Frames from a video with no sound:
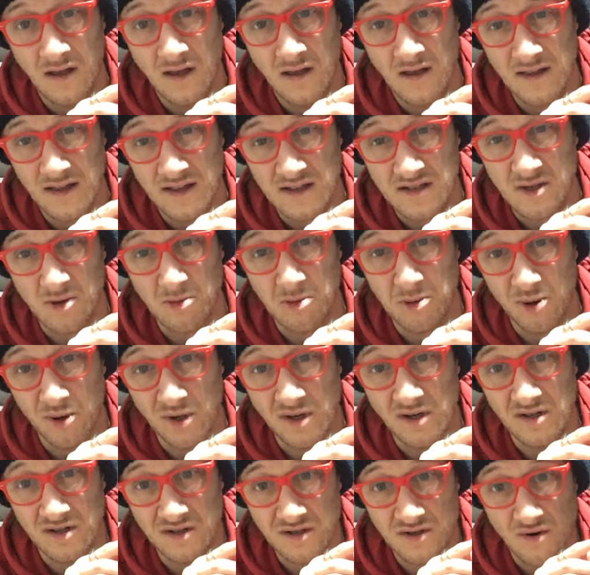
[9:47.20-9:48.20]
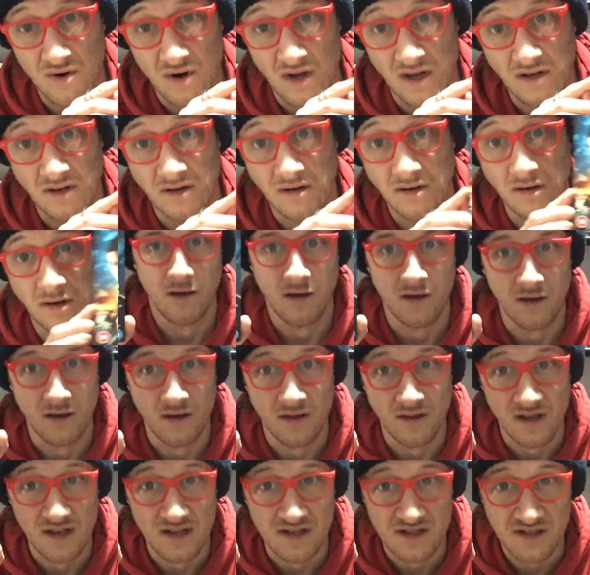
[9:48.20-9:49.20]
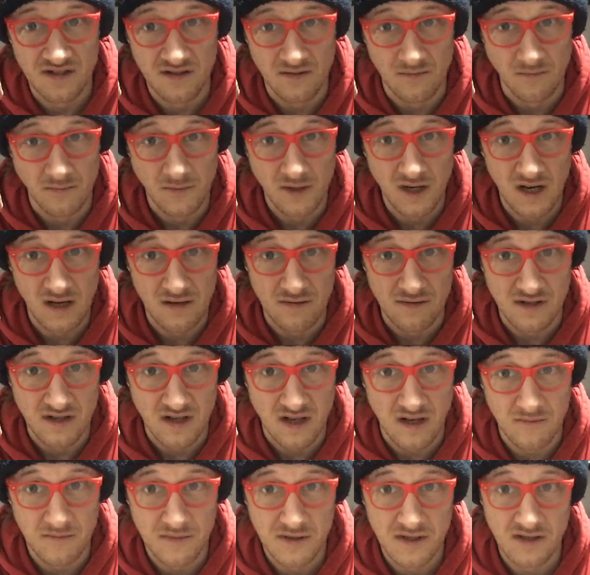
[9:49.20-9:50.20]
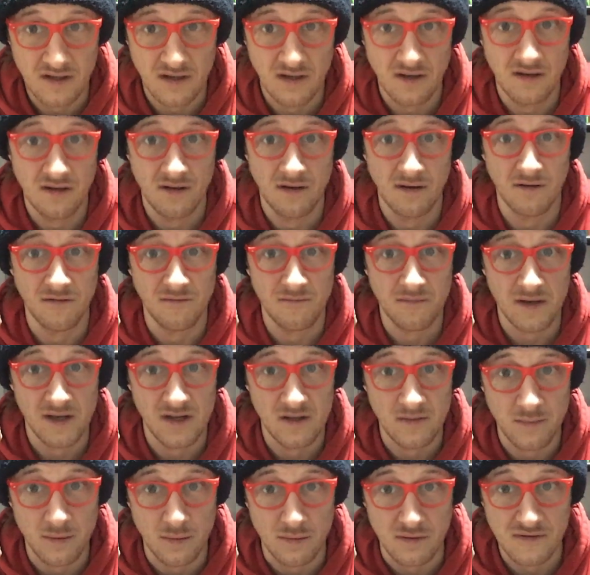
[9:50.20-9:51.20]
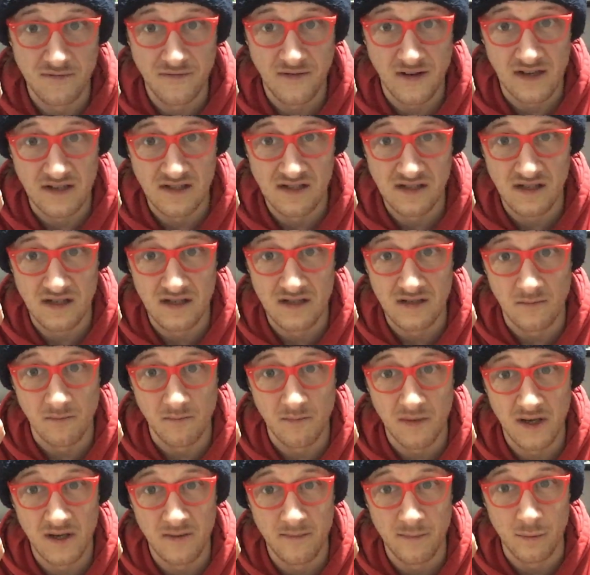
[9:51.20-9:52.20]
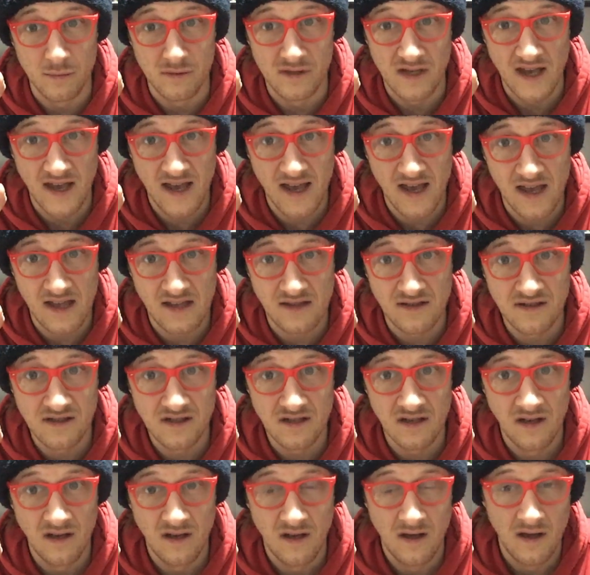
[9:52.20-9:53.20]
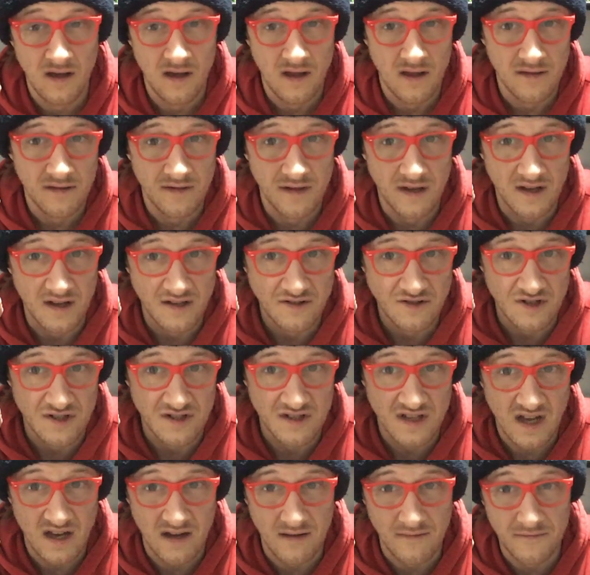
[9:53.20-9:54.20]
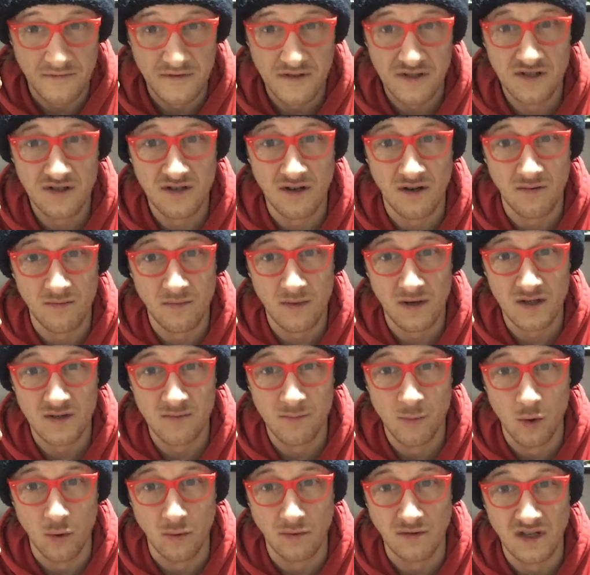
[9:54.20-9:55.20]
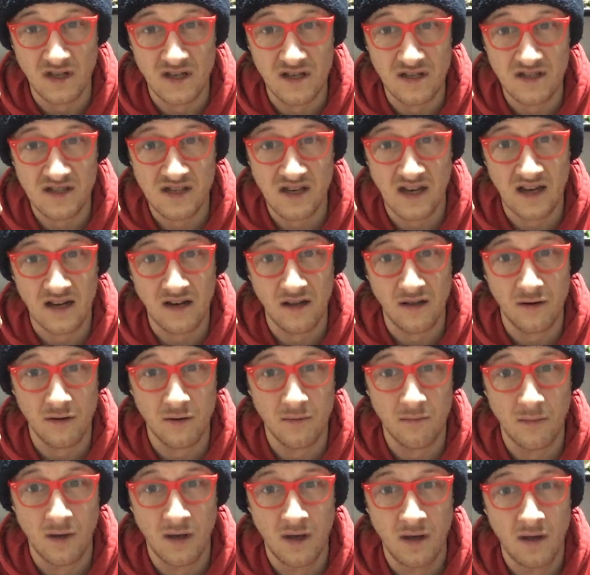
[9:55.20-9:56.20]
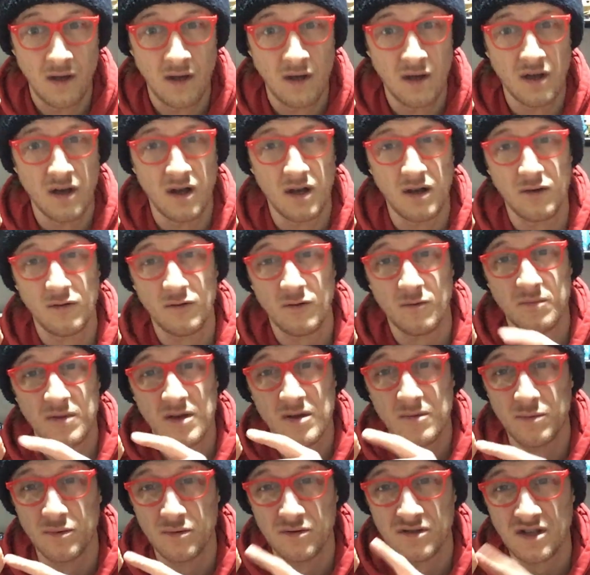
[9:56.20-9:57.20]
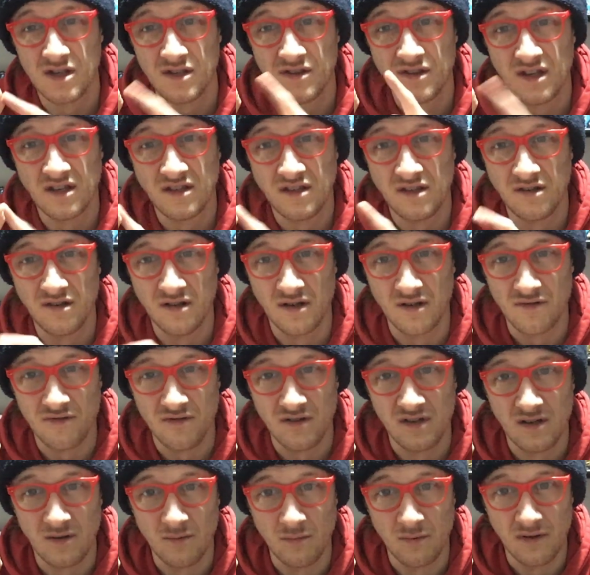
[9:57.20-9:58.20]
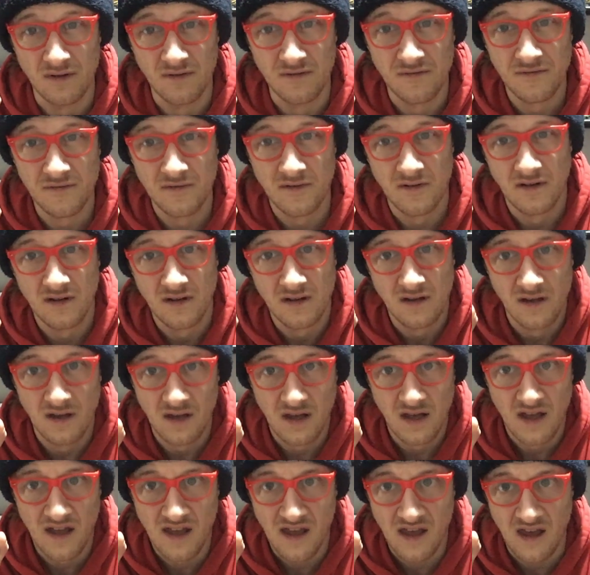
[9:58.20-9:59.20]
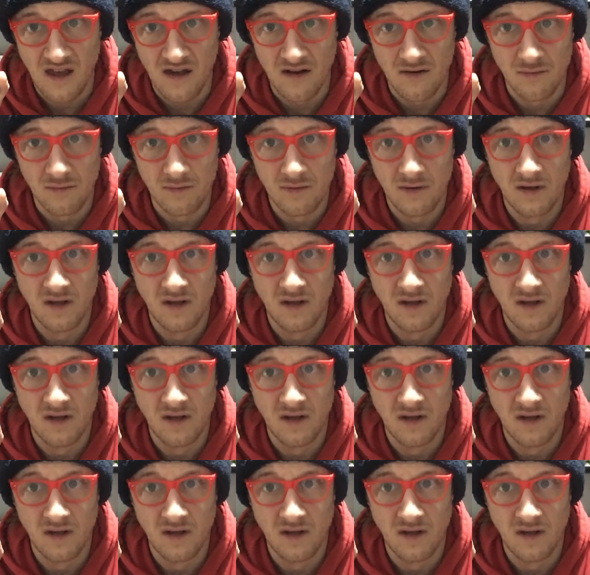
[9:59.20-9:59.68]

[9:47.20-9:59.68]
That's a pointless grain. There's some close-ups of people's faces and people's hands that just have so much more detail in them. A lot of people said they didn't agree with how